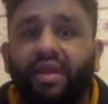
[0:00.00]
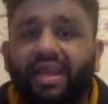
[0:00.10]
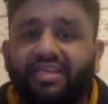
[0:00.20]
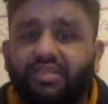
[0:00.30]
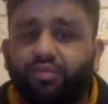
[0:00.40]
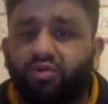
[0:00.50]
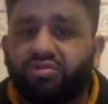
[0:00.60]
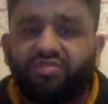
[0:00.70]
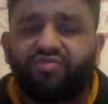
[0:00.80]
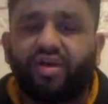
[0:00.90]

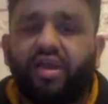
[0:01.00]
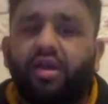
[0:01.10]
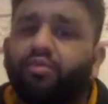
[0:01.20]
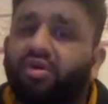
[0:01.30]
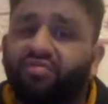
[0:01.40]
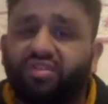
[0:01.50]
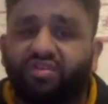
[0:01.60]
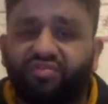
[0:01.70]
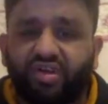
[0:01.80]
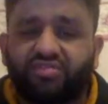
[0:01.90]
explosive fight, I'm going for
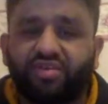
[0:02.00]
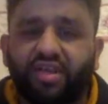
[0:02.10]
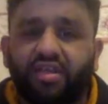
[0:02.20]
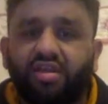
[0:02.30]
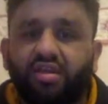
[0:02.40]
the first fight.